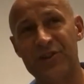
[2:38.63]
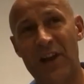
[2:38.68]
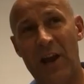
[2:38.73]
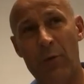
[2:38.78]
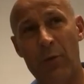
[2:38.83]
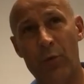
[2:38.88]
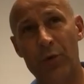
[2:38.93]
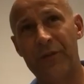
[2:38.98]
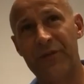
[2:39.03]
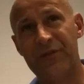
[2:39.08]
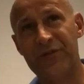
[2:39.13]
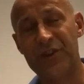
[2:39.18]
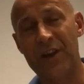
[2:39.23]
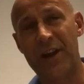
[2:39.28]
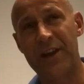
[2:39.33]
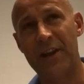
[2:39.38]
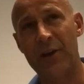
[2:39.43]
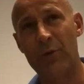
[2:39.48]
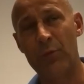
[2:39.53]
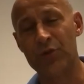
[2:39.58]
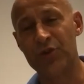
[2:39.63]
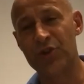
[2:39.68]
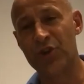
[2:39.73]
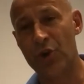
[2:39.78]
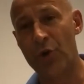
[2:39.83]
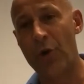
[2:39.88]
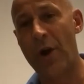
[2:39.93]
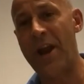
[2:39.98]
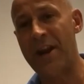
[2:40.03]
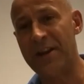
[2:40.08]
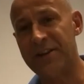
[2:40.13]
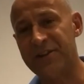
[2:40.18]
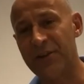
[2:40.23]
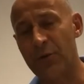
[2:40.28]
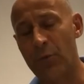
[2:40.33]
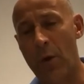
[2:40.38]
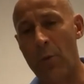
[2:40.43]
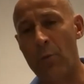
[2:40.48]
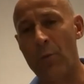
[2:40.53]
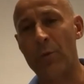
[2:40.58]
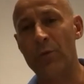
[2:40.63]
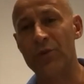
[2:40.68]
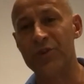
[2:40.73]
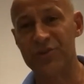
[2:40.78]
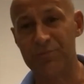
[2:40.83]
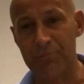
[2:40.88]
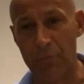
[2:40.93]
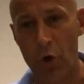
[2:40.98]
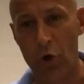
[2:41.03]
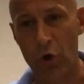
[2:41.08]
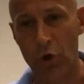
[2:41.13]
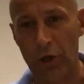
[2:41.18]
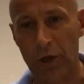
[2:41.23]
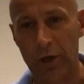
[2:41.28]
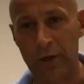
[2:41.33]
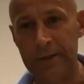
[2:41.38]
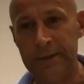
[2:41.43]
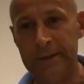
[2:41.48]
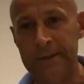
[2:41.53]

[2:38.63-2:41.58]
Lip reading: I would have said it was greater when we were smaller.